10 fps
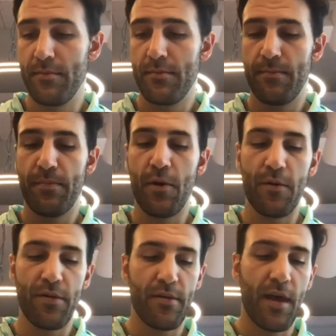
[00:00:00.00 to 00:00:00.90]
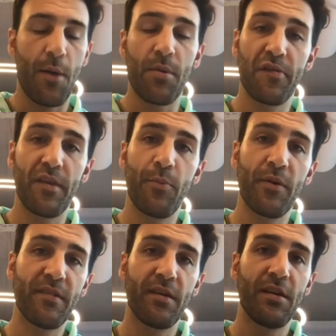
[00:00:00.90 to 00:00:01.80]
both how much sleep we
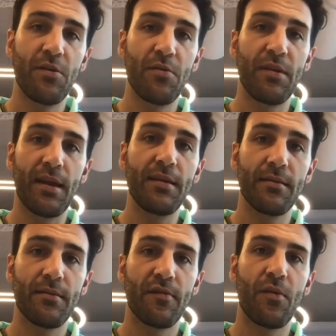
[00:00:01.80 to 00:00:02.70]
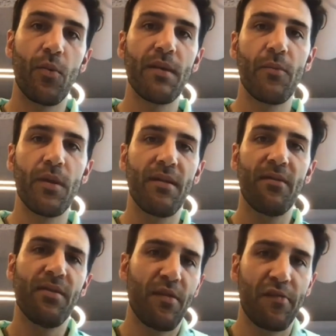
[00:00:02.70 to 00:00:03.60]
tell you you need, so we, we
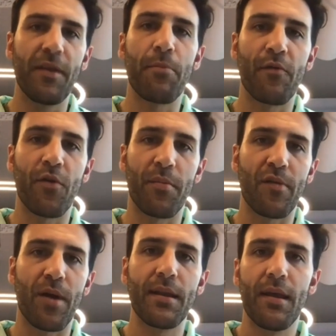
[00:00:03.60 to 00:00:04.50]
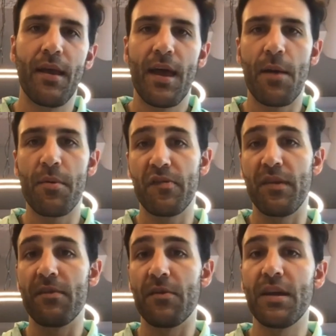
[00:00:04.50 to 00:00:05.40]
sleep performance, right? How much
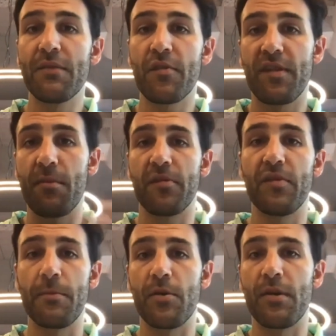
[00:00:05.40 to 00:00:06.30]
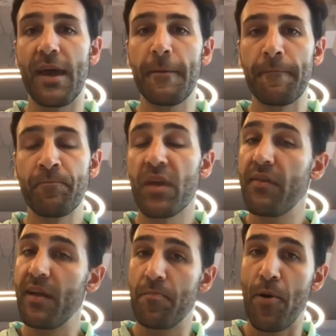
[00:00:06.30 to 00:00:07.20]
sleep do you need versus how much sleep you get?
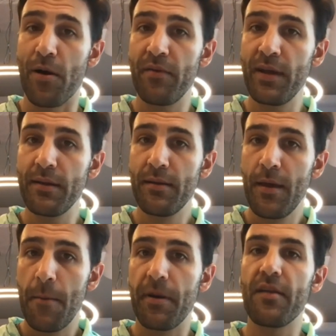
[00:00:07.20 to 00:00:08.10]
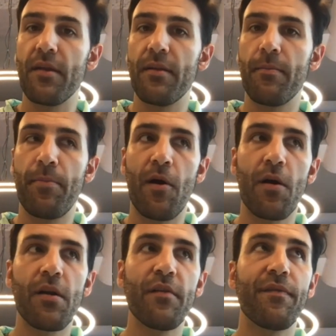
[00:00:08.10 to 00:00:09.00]
That's part of it. But it, part
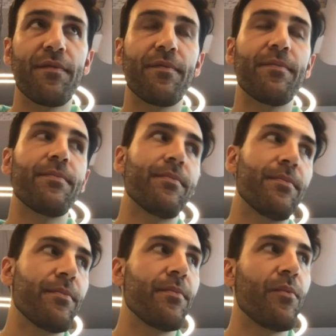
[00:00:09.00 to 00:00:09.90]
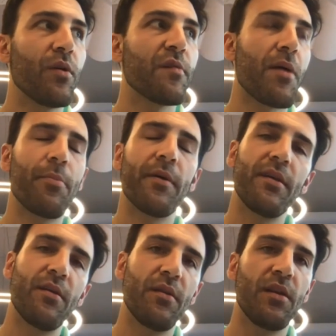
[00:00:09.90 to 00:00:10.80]
of what's probably
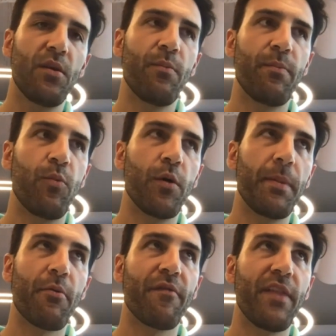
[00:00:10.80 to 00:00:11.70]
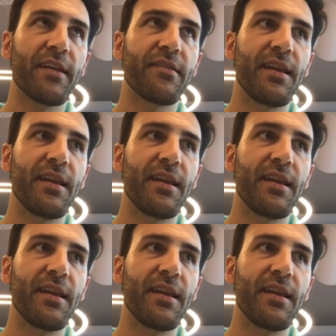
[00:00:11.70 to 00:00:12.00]
you, you would be reflected in